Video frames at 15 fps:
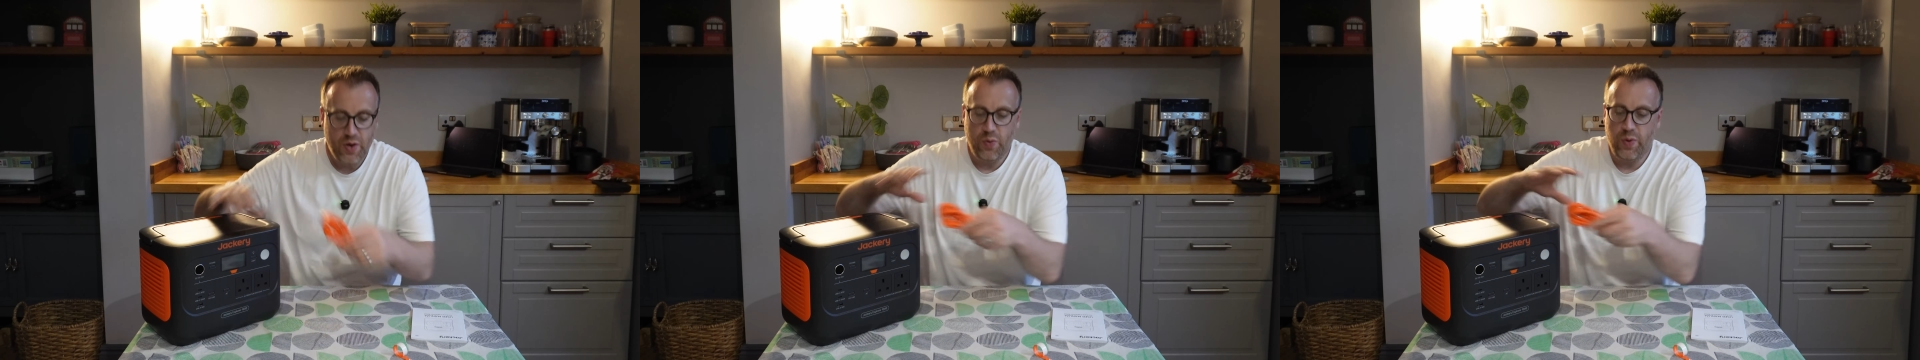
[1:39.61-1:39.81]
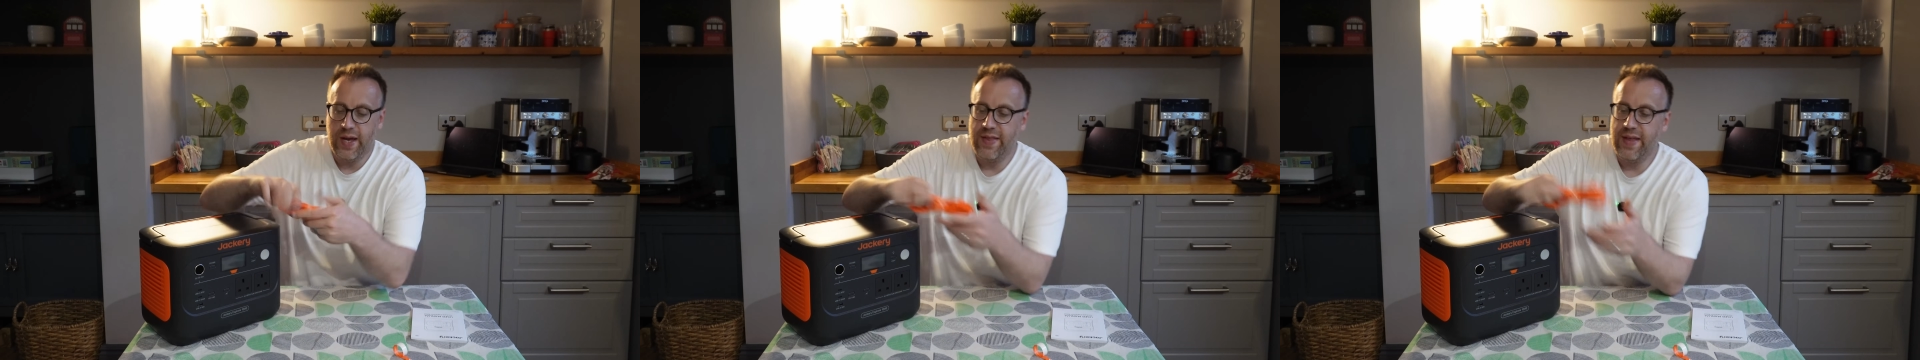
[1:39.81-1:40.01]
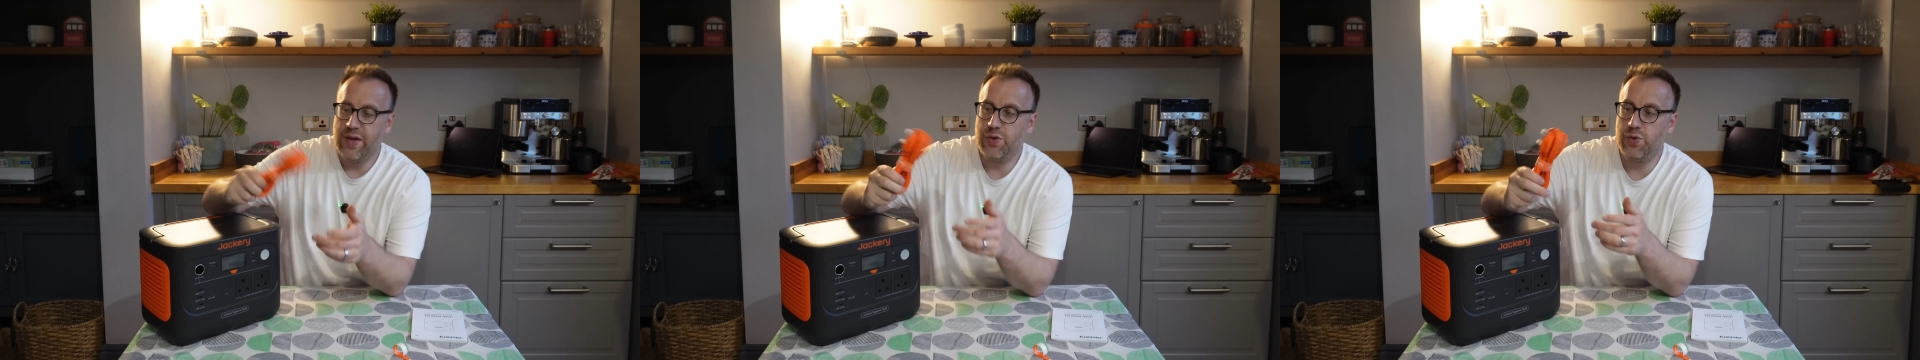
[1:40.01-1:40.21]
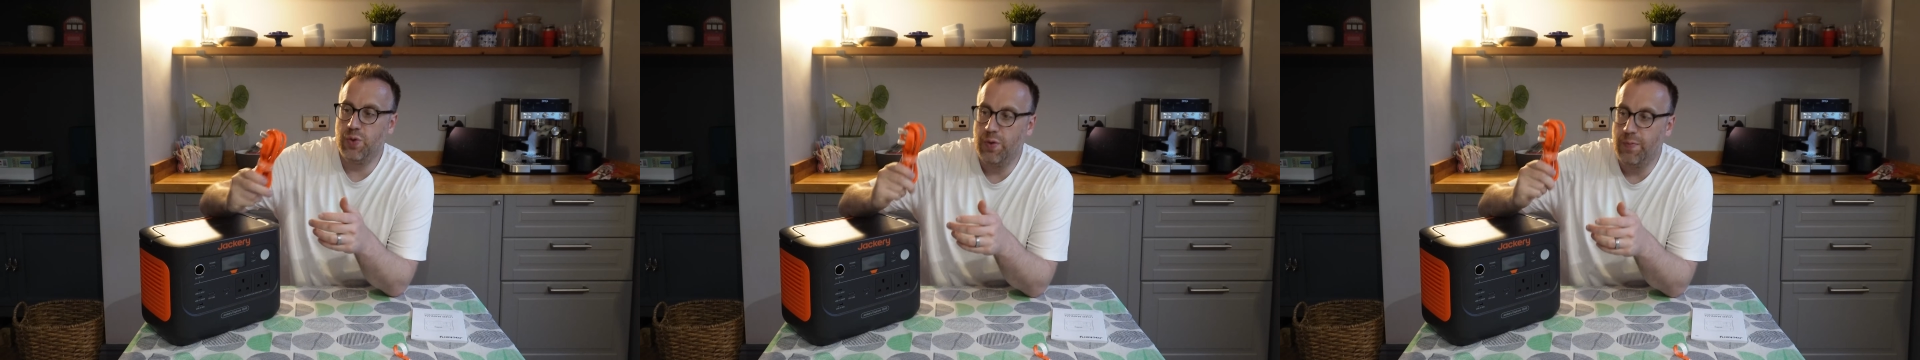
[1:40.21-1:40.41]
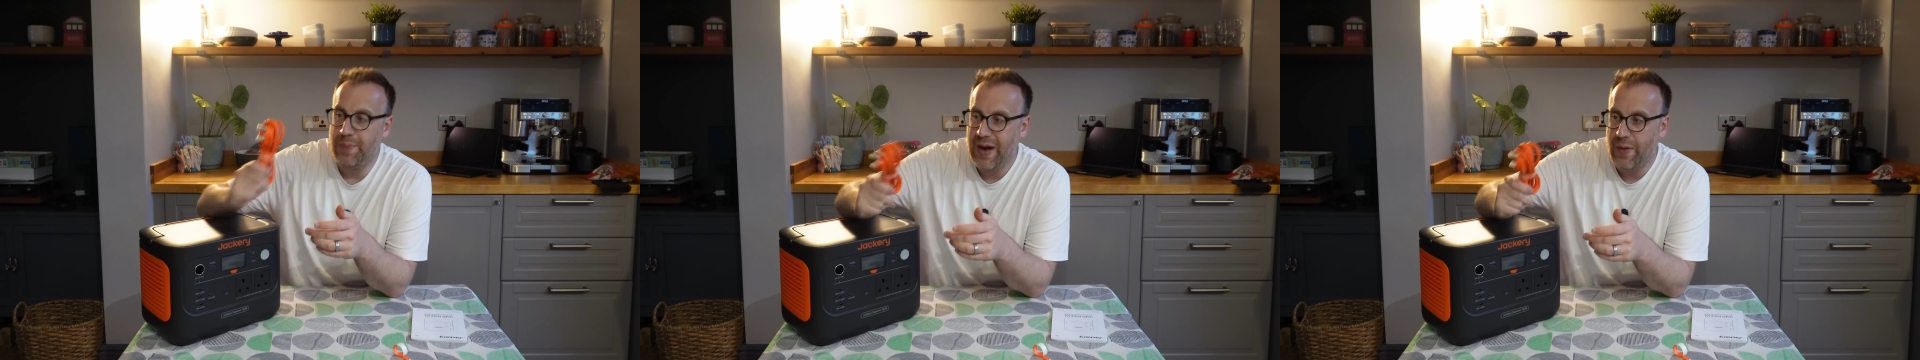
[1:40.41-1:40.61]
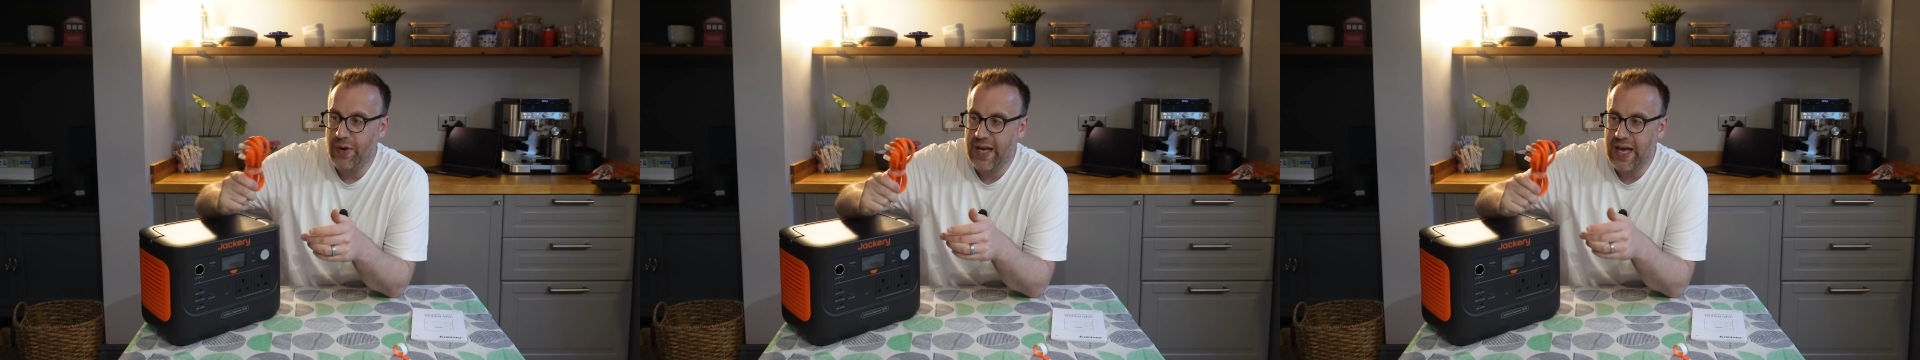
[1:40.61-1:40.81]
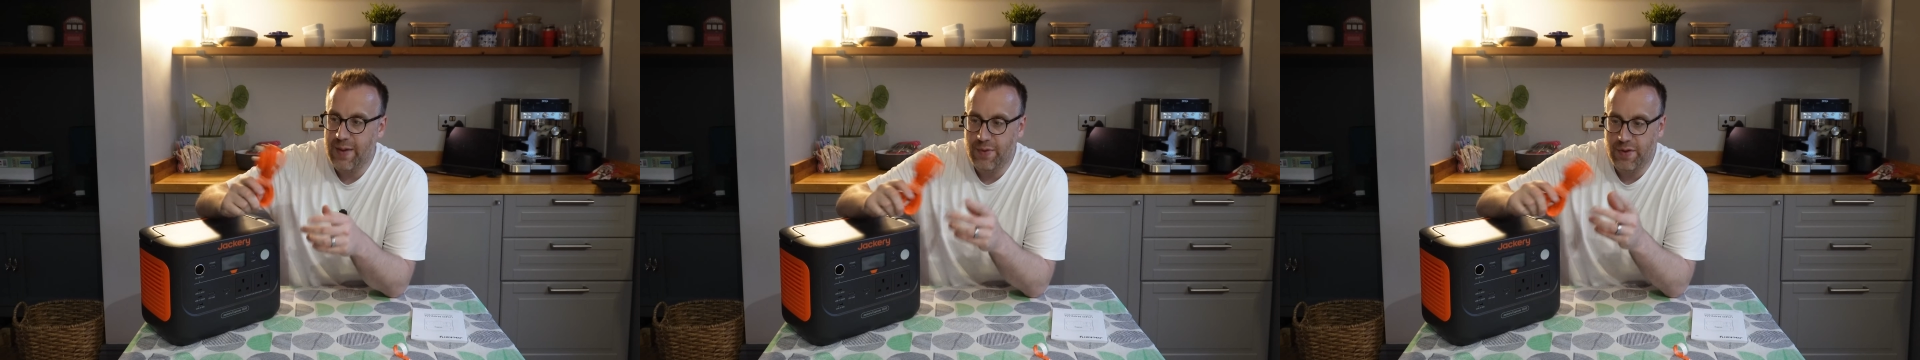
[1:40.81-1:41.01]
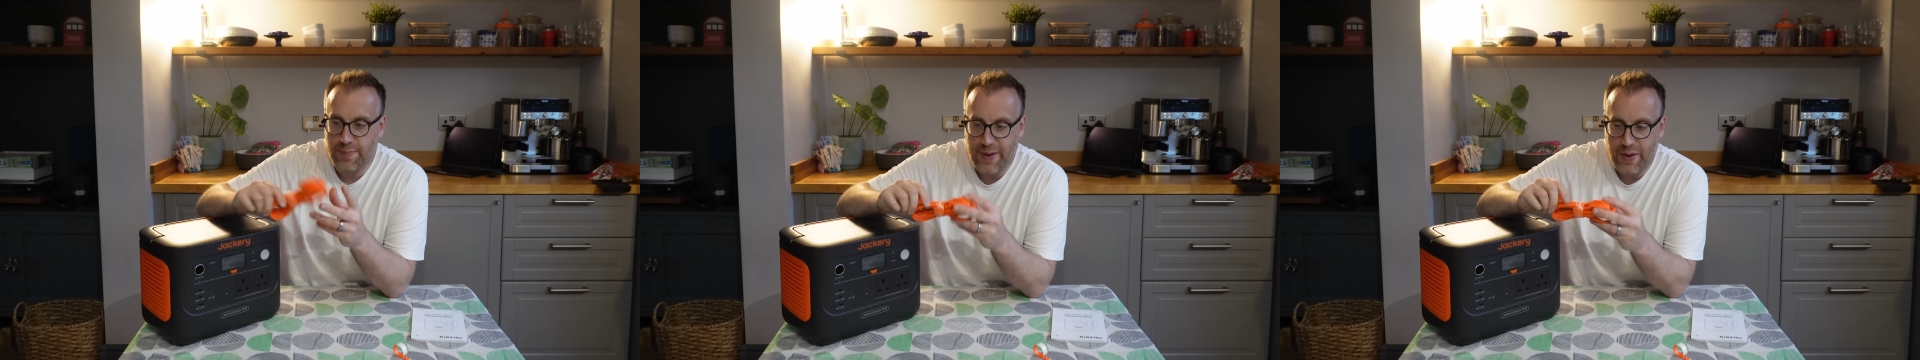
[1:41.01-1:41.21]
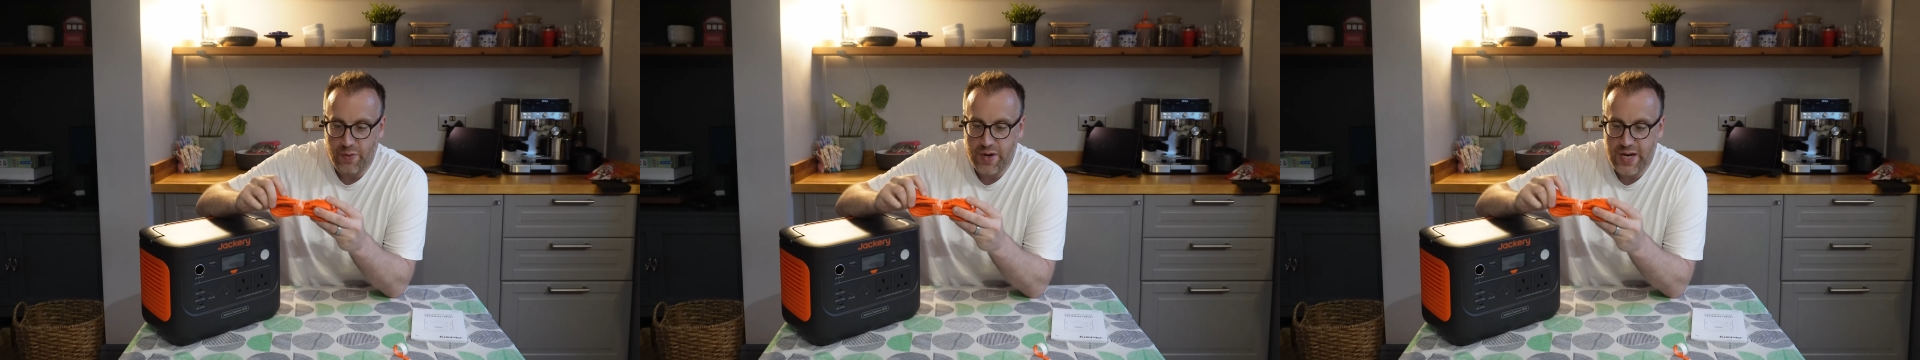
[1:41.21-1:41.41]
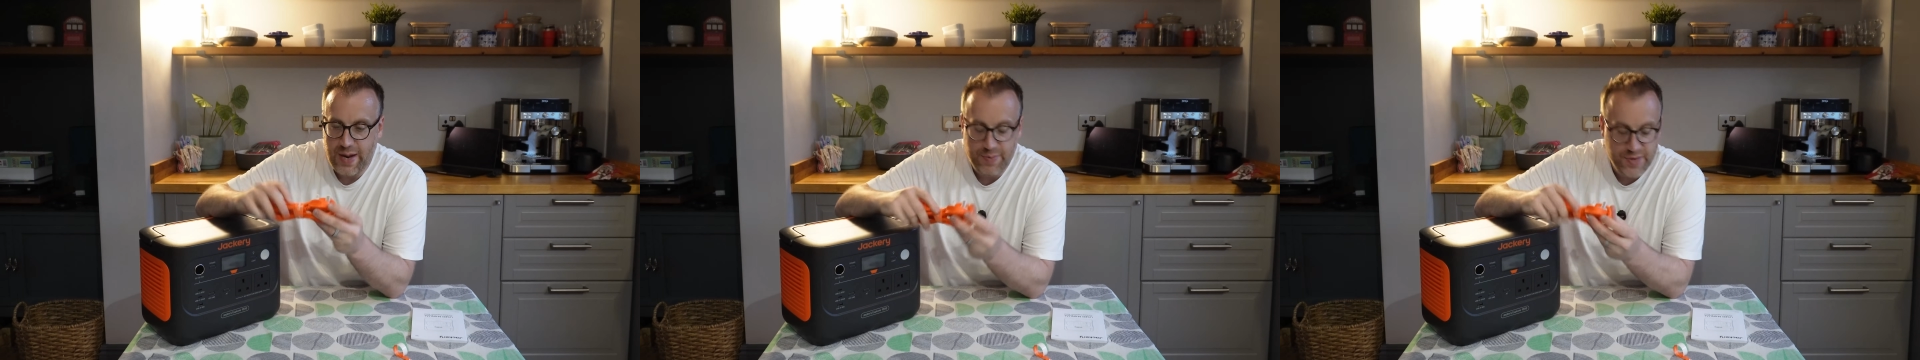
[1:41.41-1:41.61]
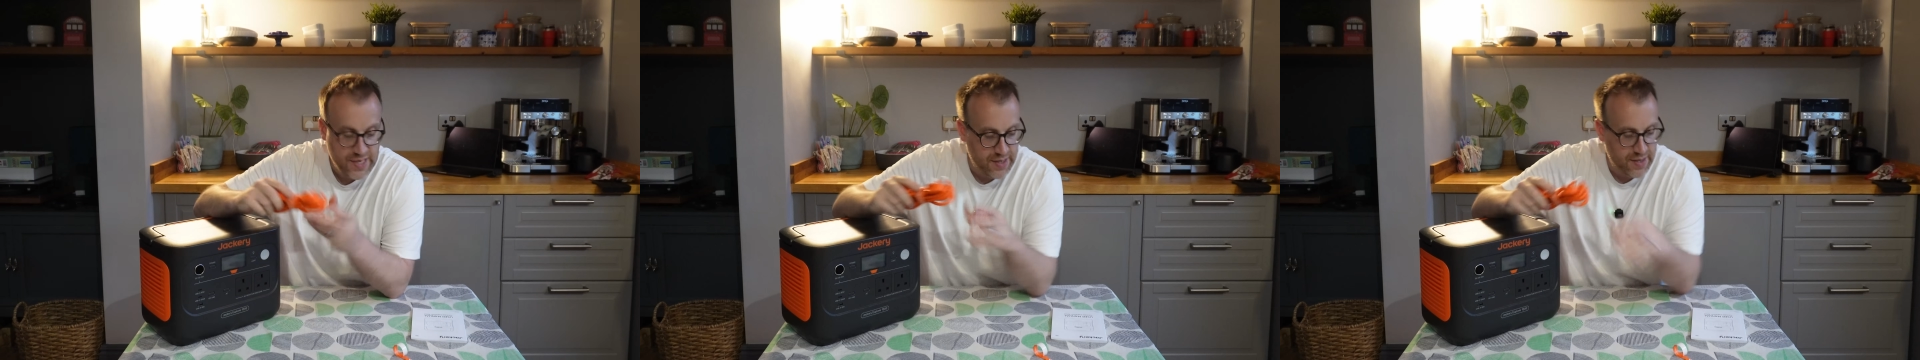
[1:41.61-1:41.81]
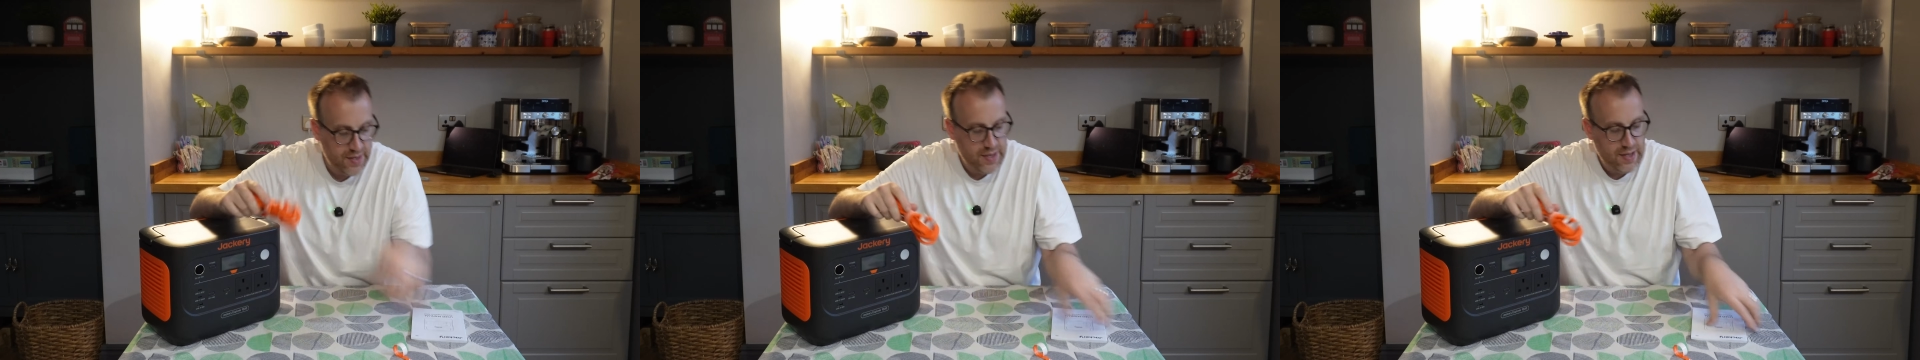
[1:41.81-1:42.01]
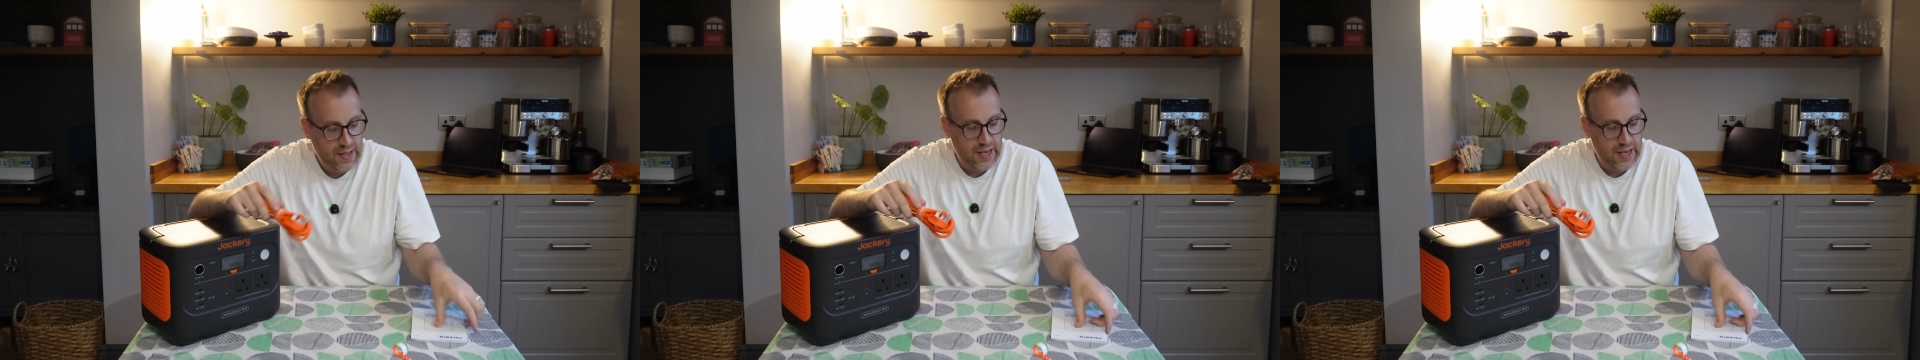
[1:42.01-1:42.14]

we get the actual power cable, the power adapter,